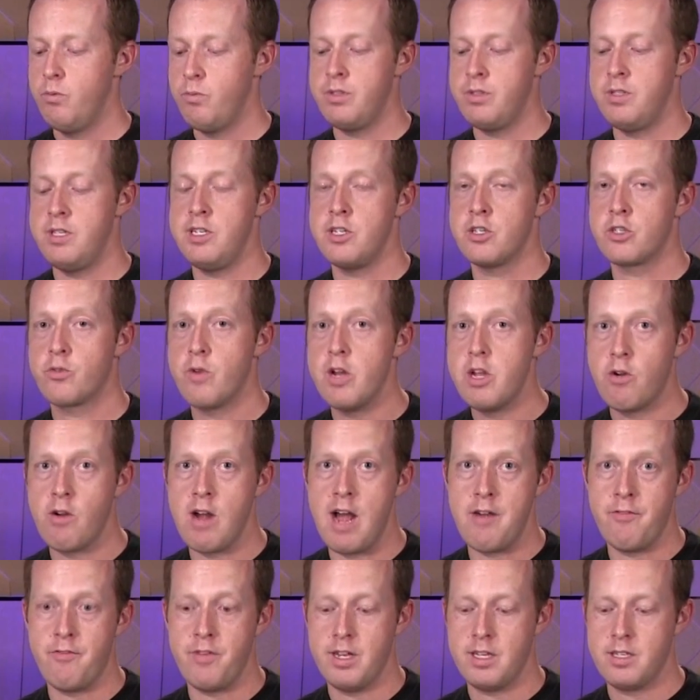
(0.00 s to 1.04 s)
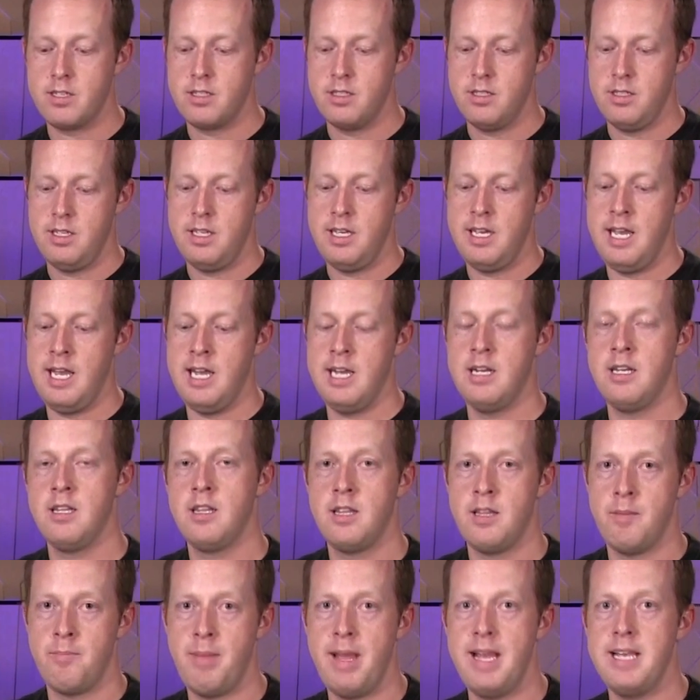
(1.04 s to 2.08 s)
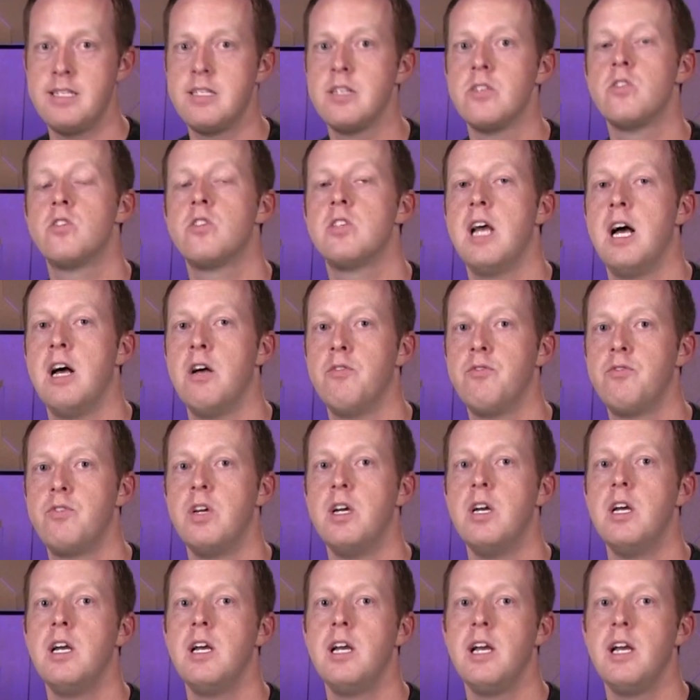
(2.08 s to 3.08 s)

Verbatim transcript: with the discrete graphics in the base itself